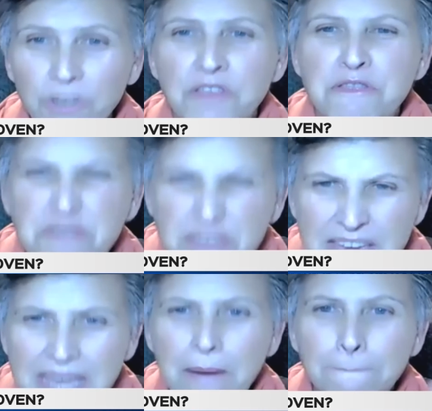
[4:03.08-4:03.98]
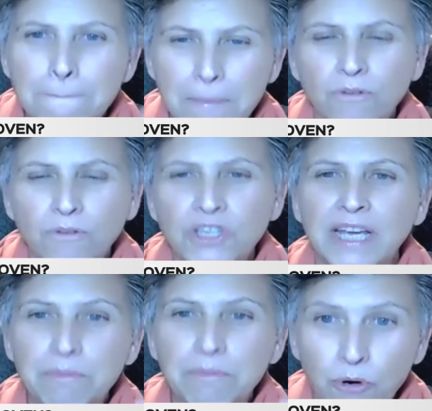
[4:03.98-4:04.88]
was the
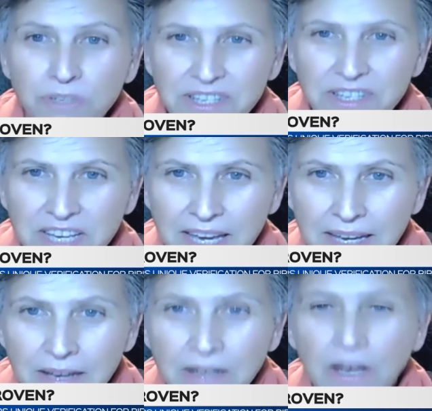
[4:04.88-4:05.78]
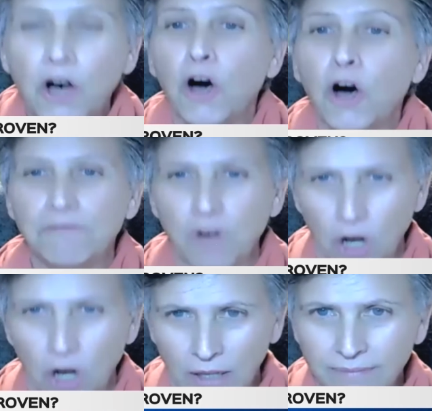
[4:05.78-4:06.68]
most important king of
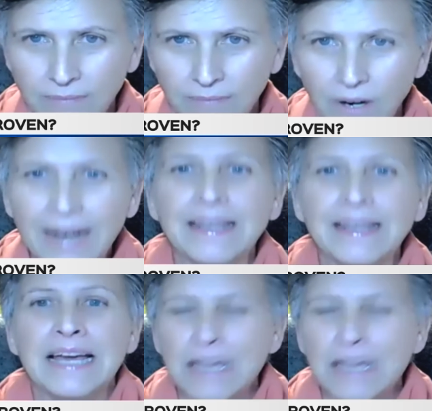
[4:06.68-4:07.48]
all right?